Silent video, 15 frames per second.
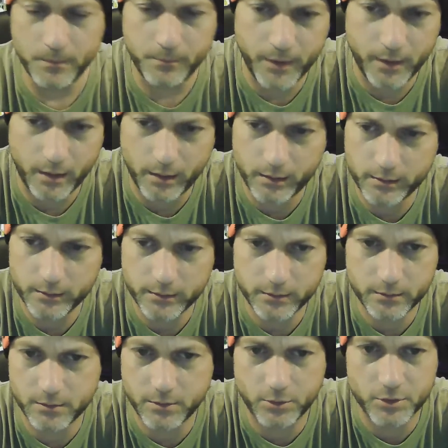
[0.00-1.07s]
But
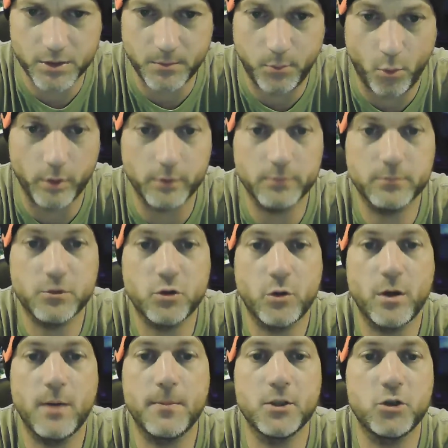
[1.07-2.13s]
your support, showing
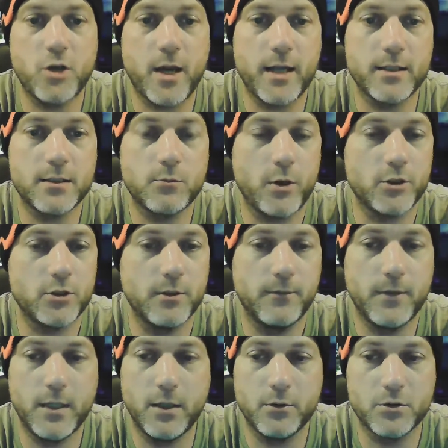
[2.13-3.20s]
up in the chats, watching the
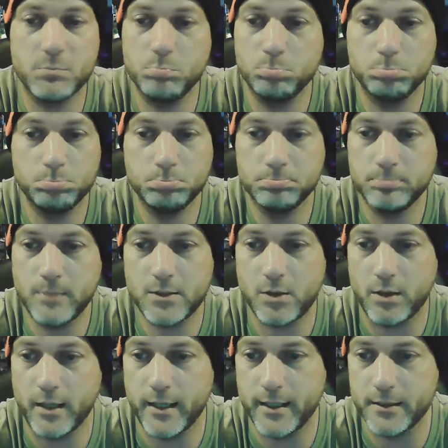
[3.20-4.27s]
videos, that's all
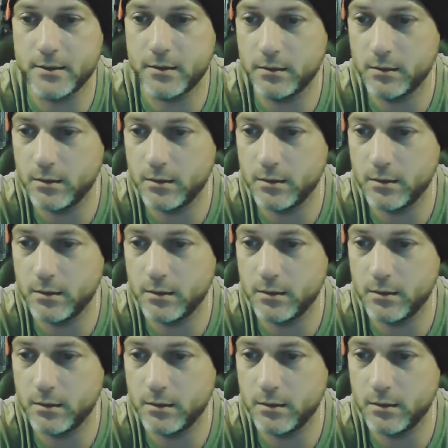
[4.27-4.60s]
I ask.